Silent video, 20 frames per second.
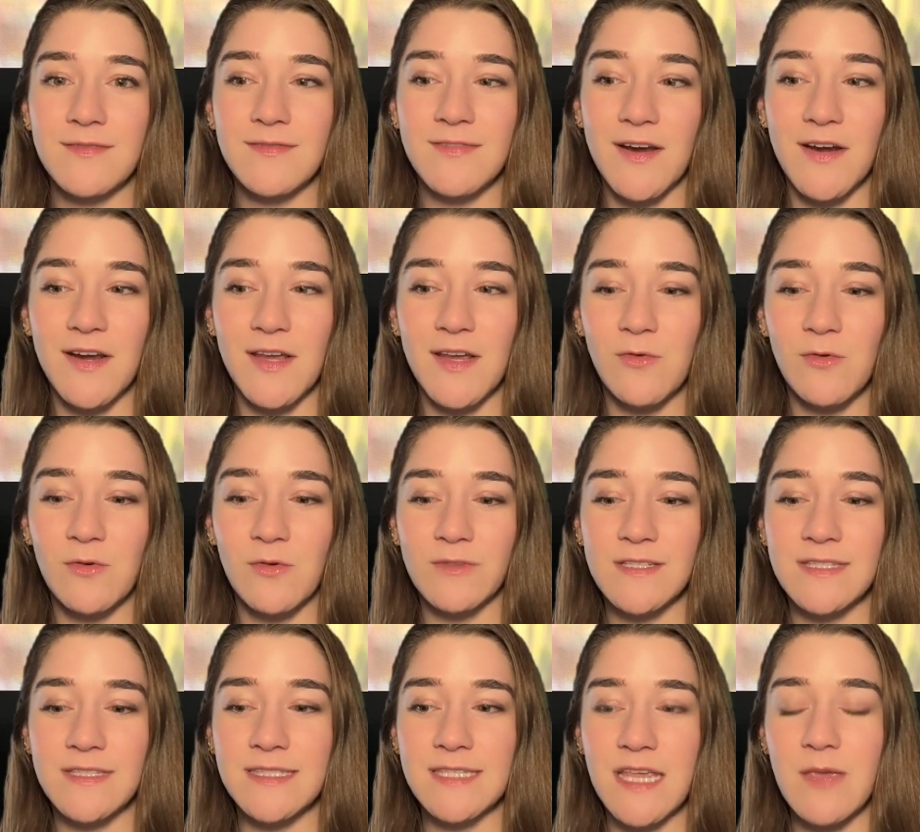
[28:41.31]
very cool
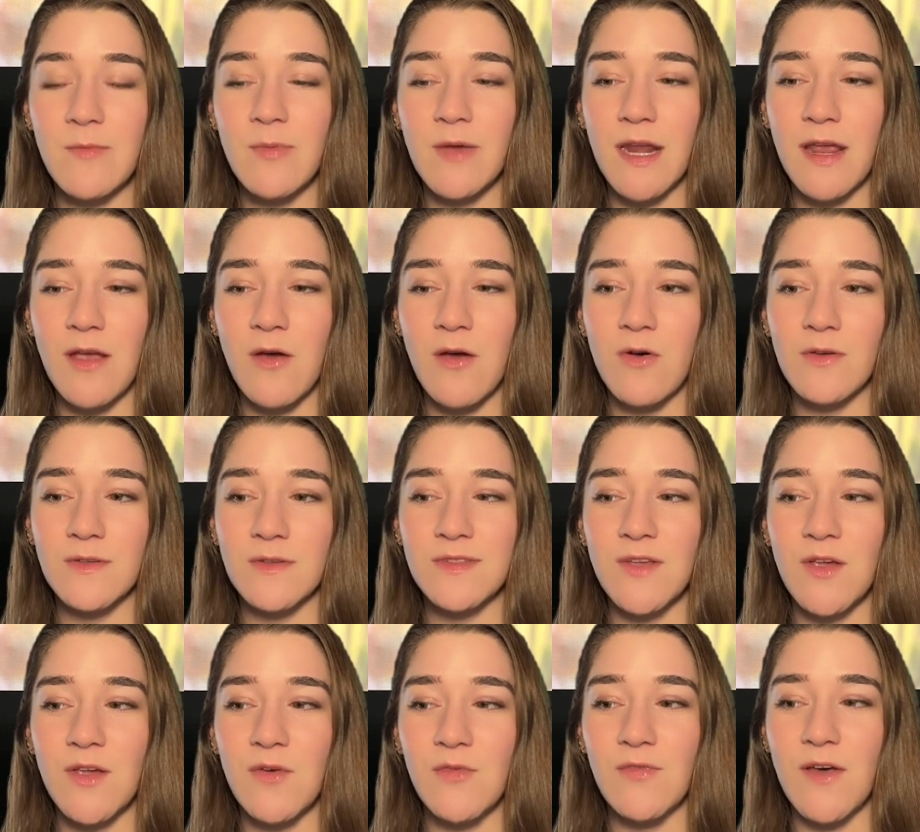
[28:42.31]
to see. But I
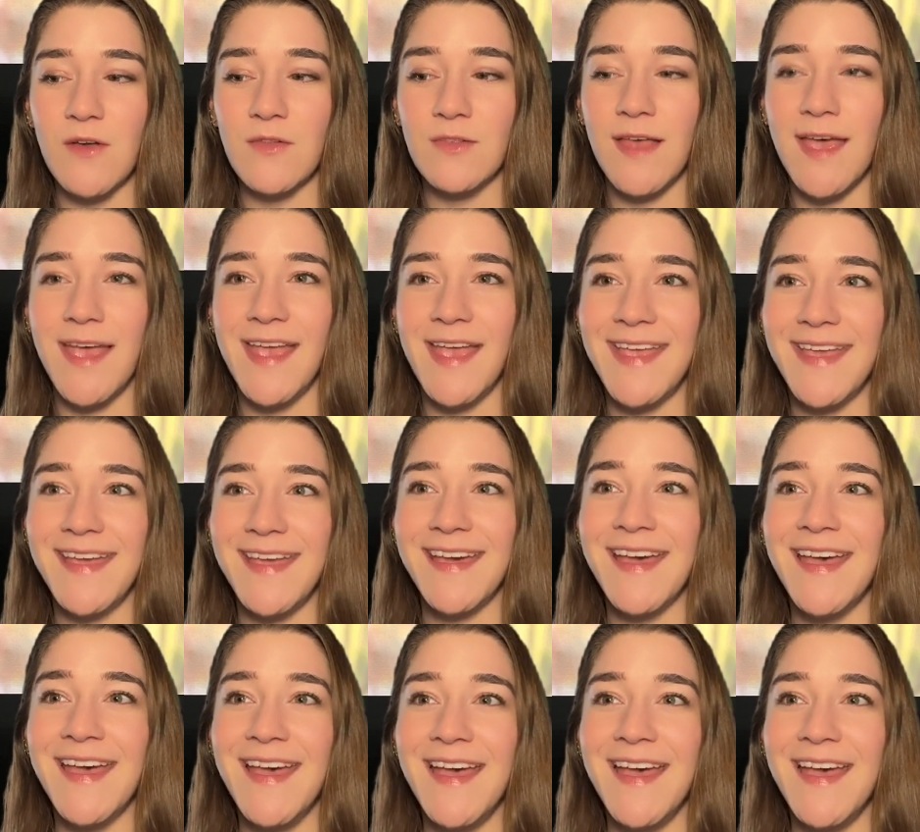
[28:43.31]
also felt like,